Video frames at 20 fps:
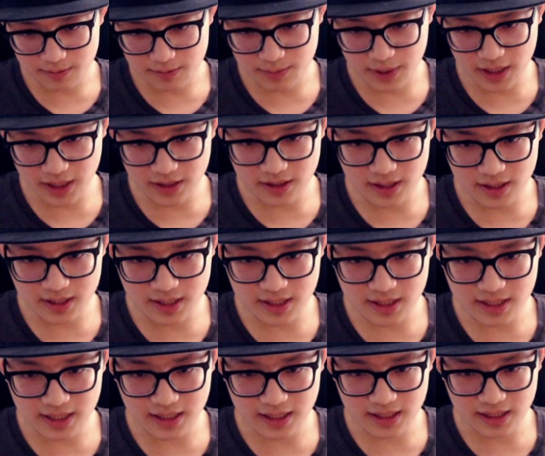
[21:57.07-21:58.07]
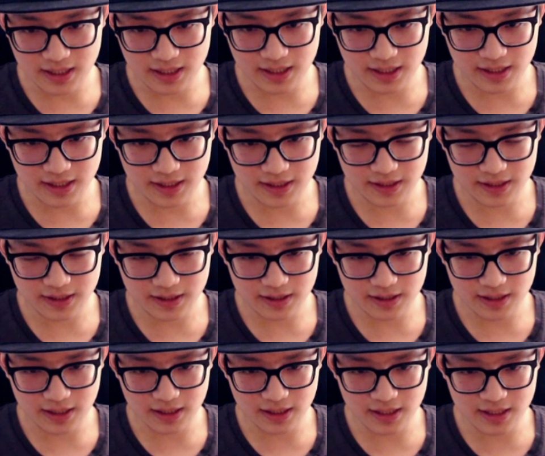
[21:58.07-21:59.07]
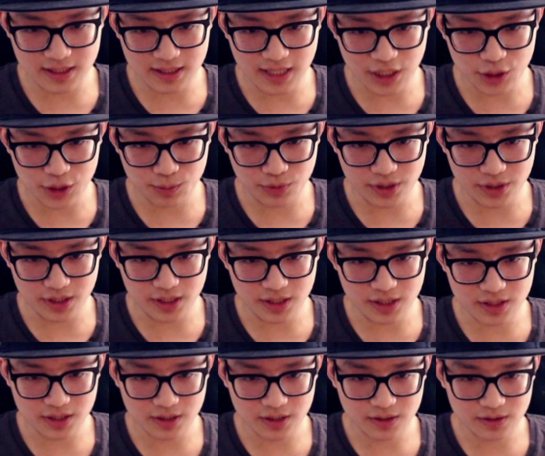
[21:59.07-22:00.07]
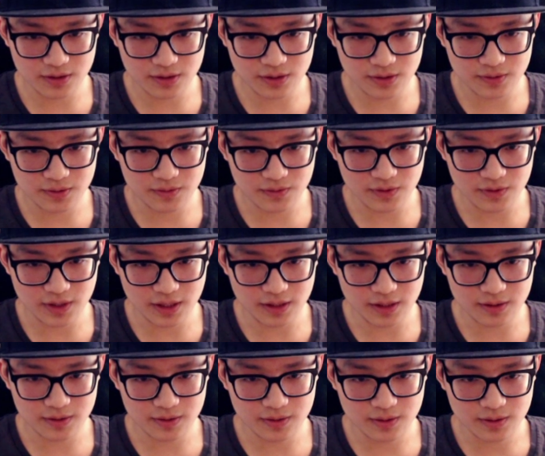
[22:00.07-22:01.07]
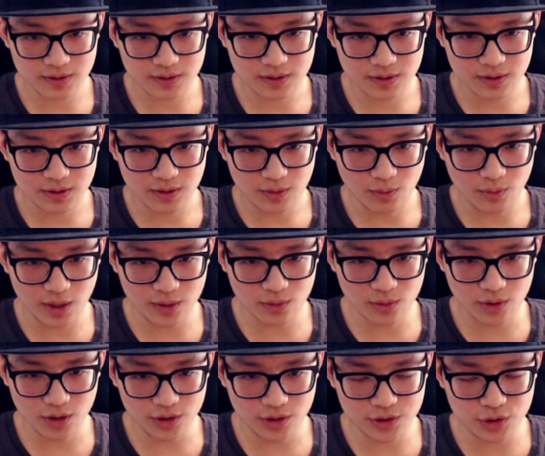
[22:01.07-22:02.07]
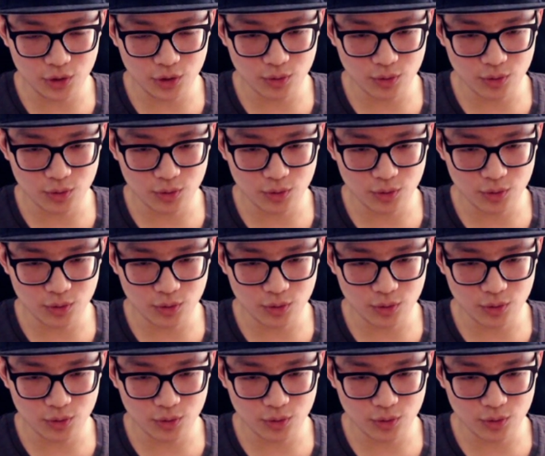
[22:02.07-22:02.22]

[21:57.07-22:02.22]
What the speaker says: but this is actually pretty decent. Like, 1 roll, 2